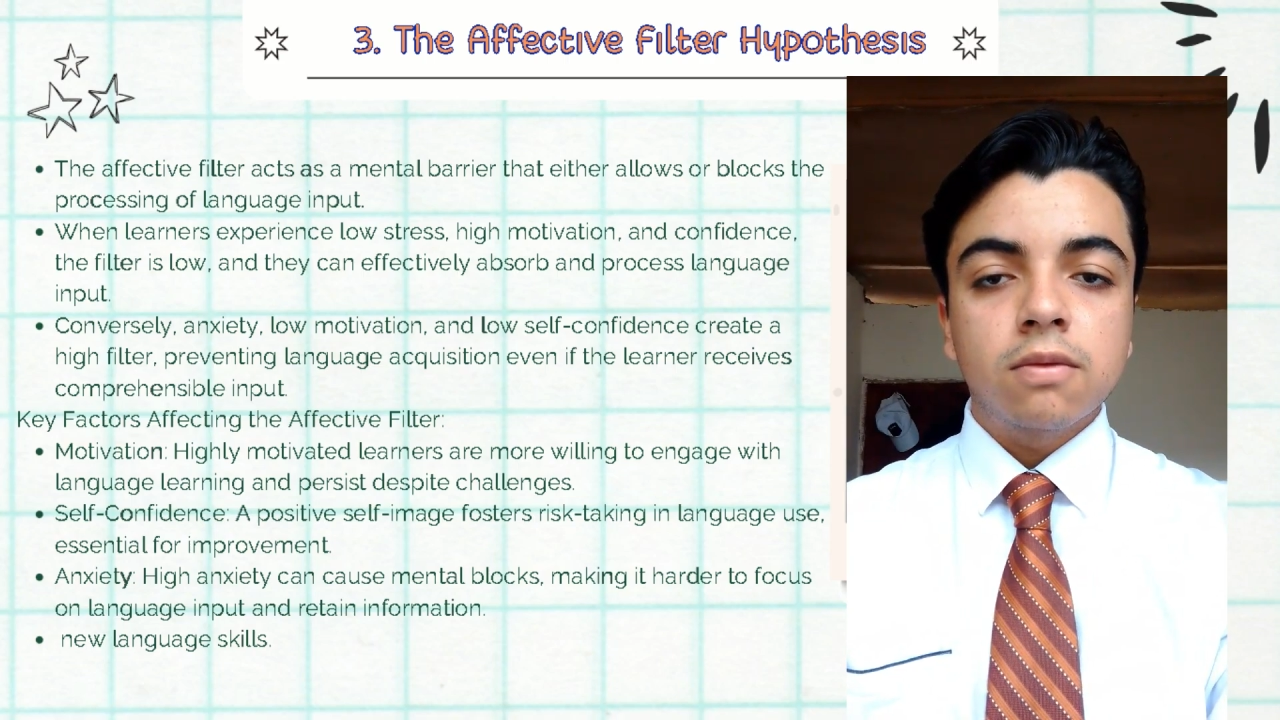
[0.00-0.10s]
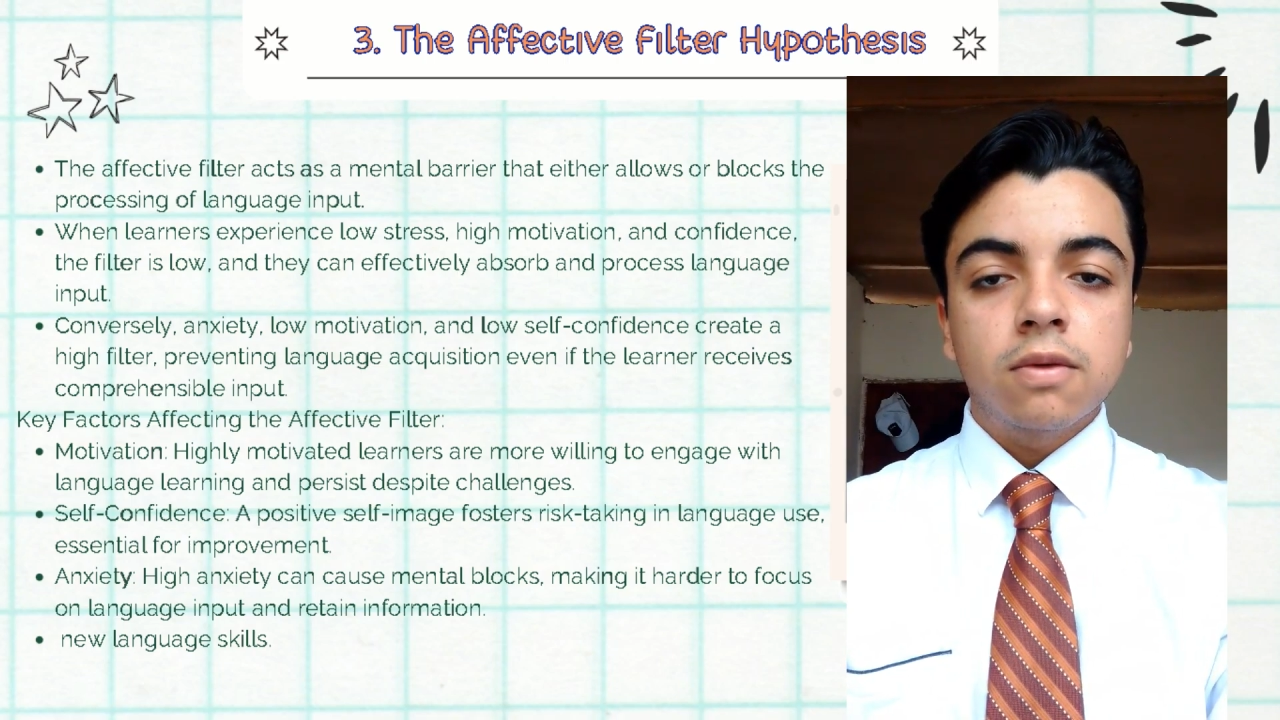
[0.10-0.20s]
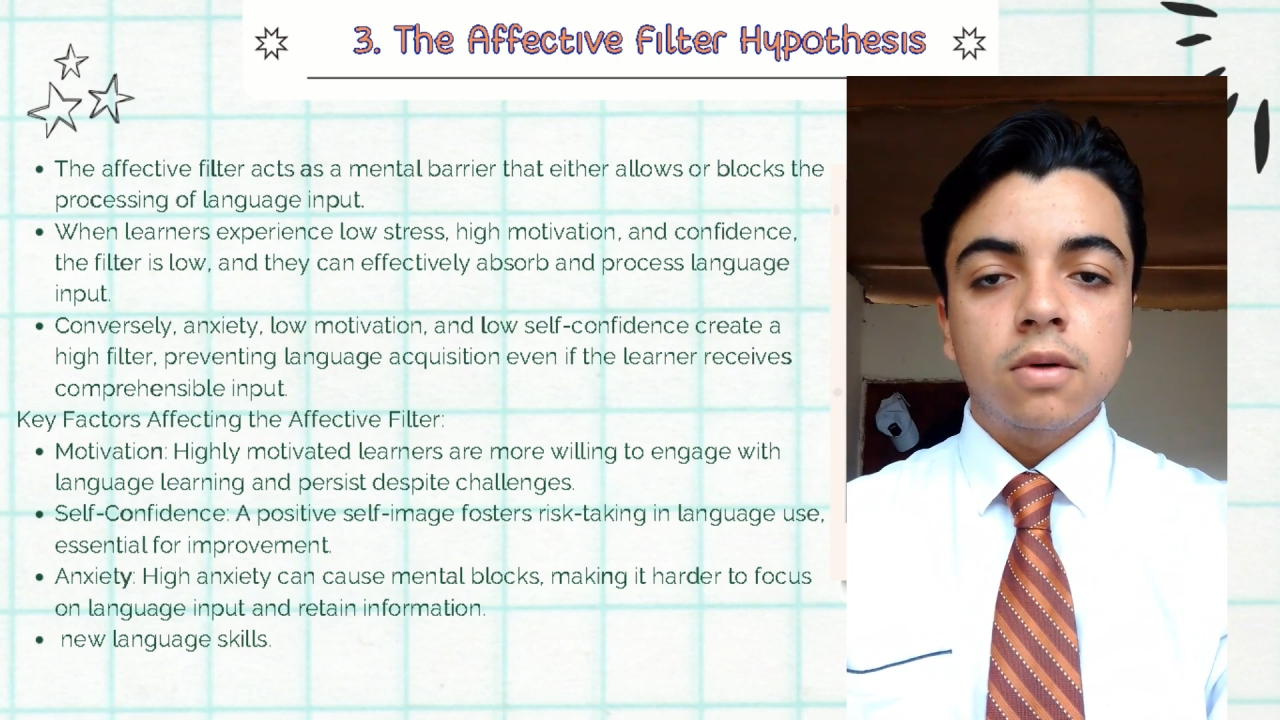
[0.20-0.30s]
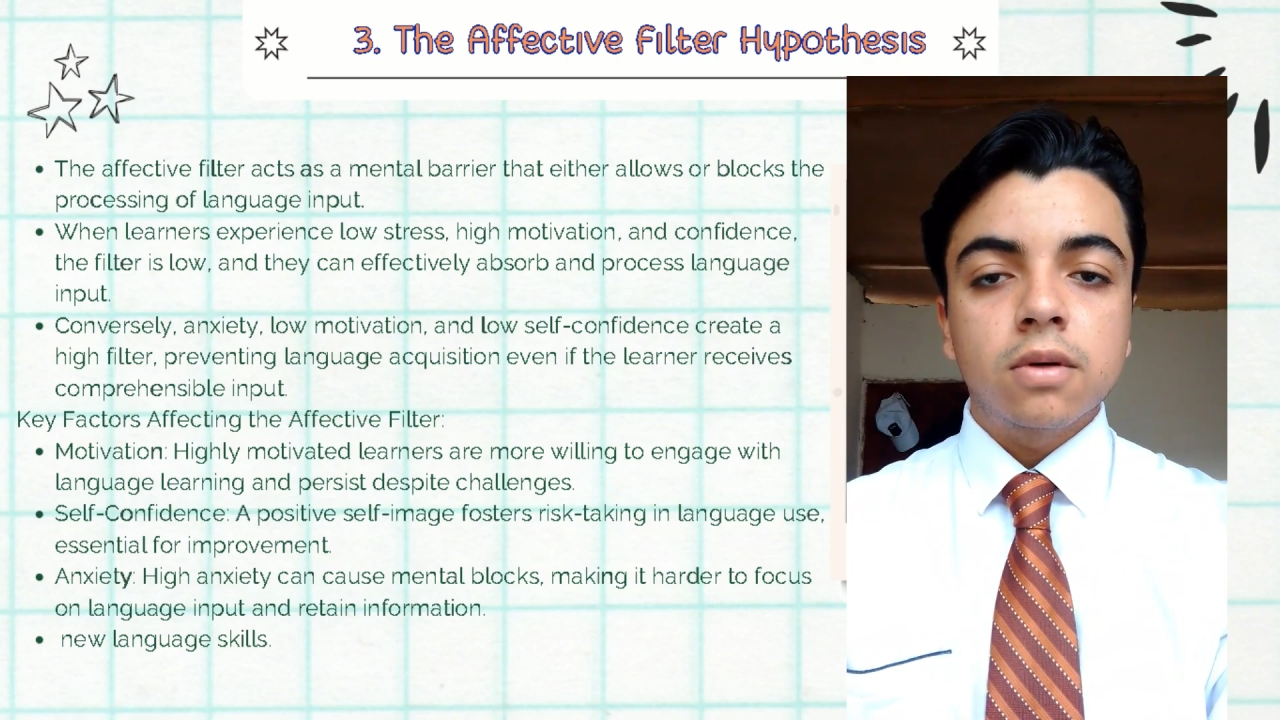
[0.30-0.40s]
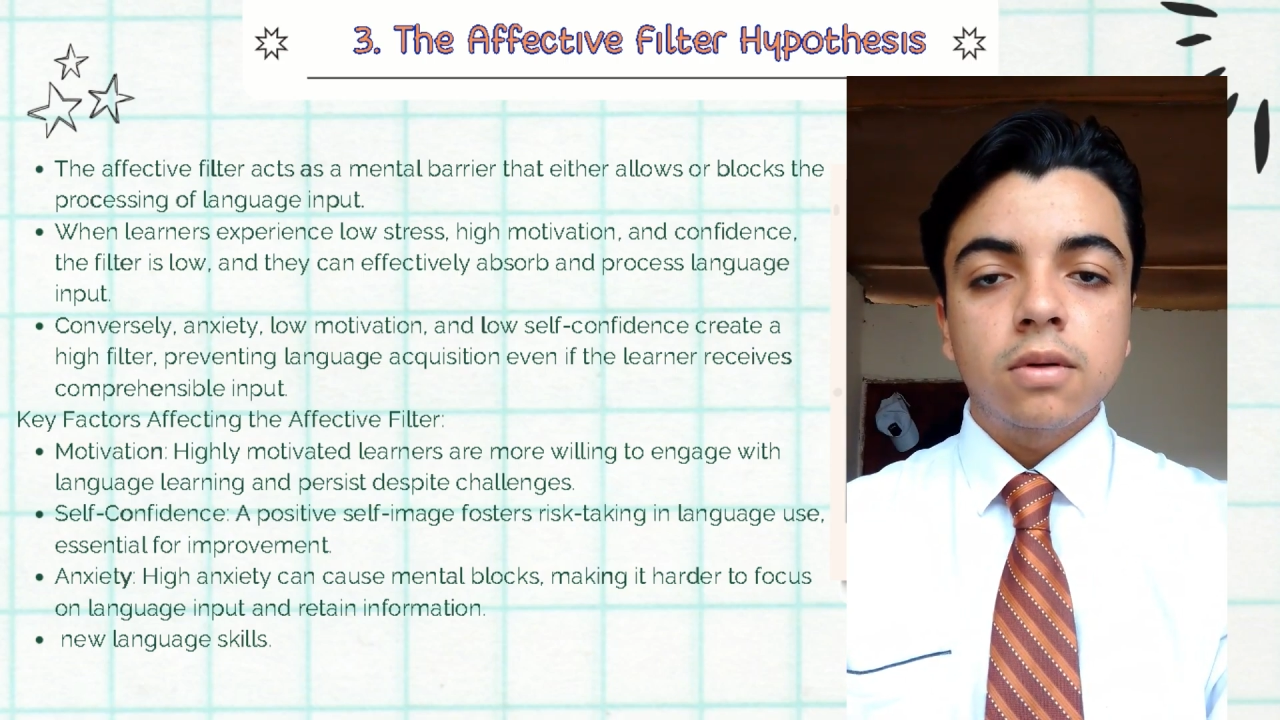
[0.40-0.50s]

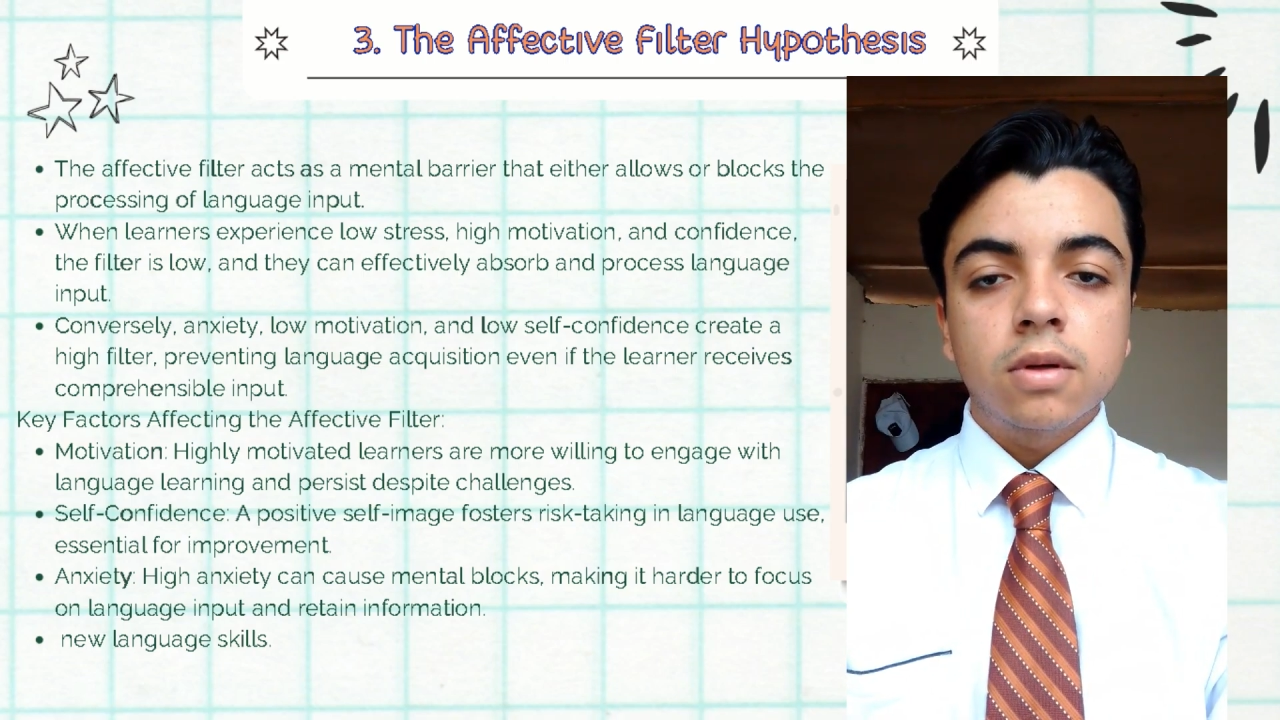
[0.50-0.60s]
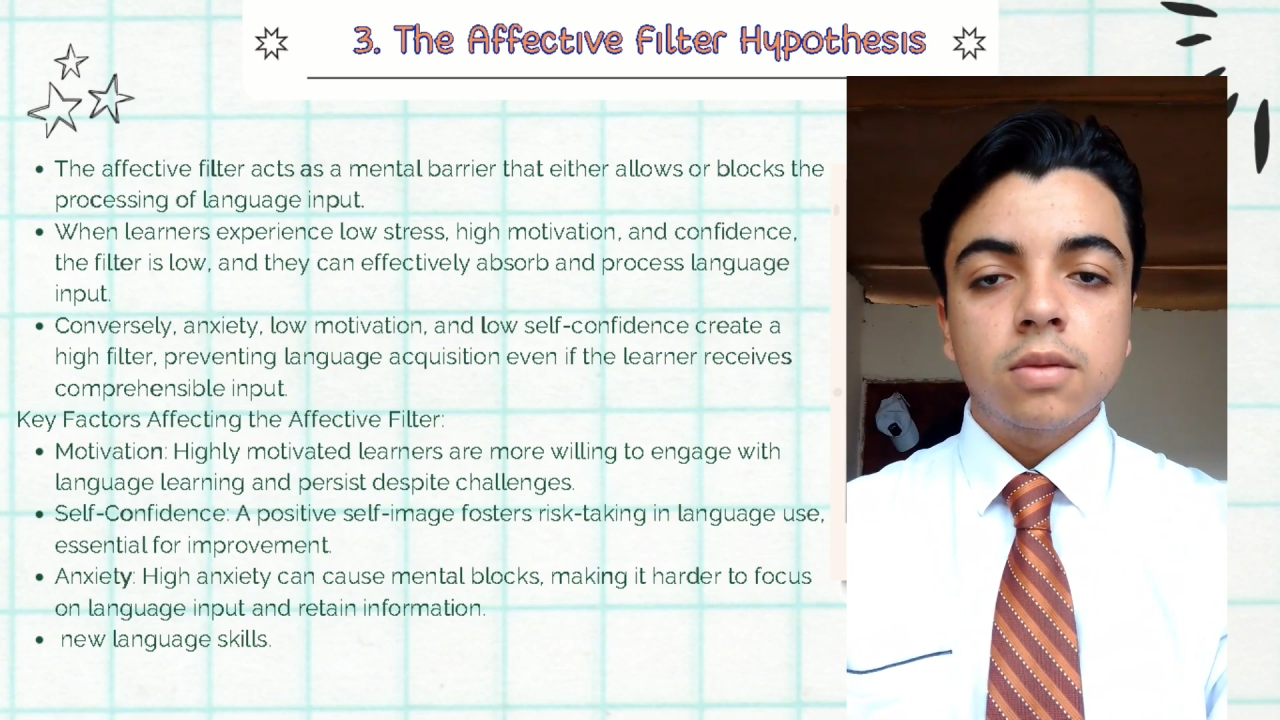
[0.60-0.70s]
for